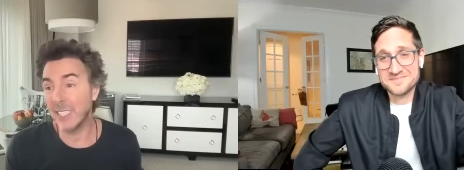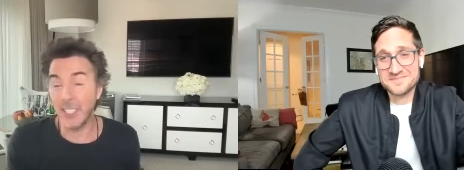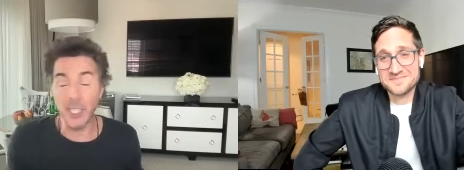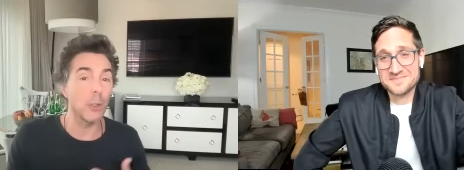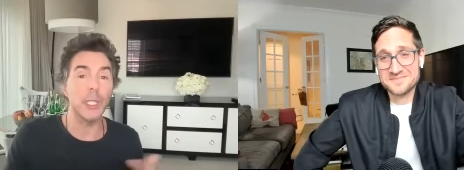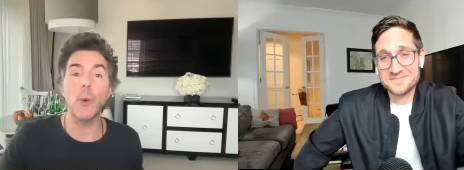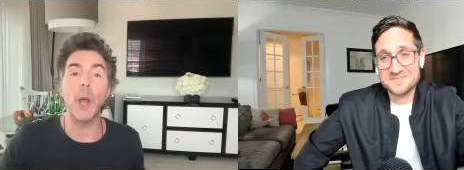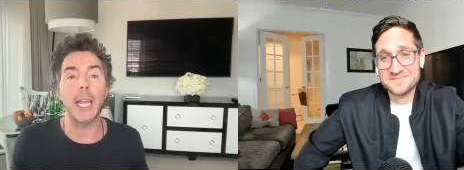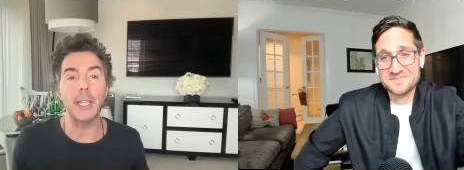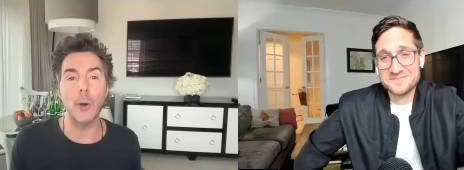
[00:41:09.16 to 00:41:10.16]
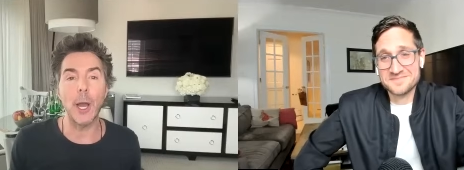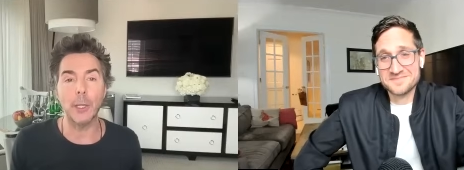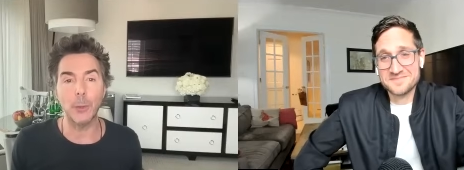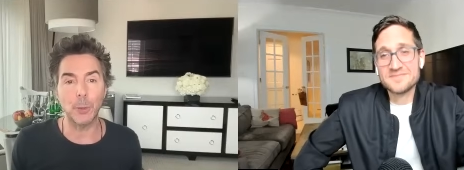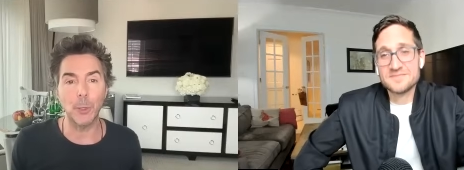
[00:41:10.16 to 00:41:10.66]
Speaker 1: it's the only way I know how
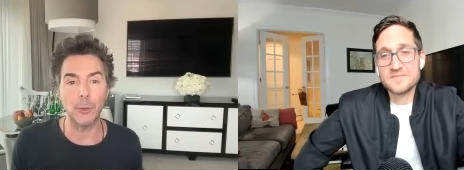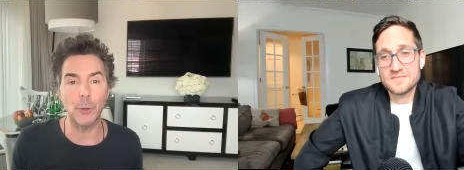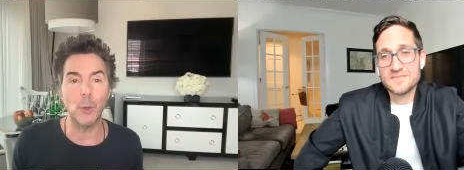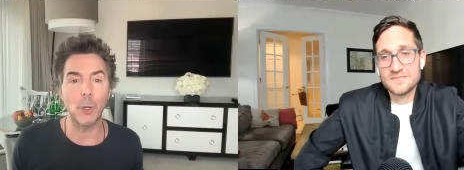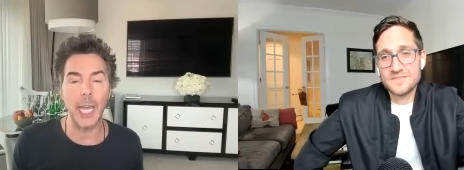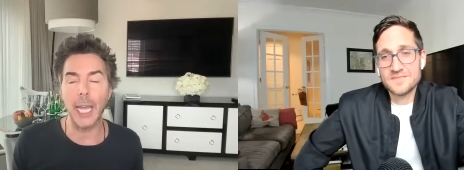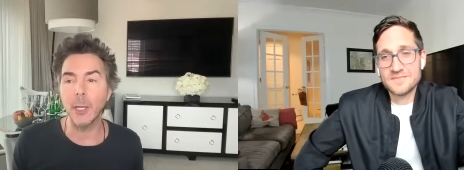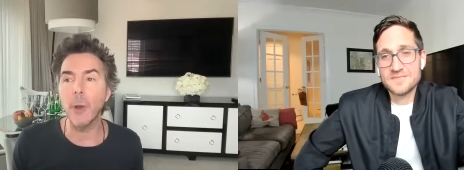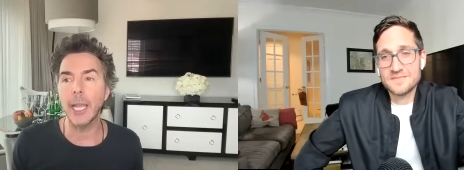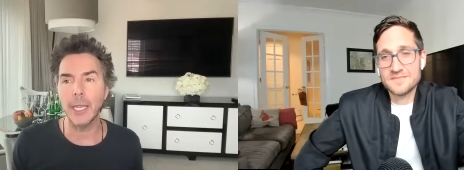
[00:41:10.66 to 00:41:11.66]
to approach the work anyway.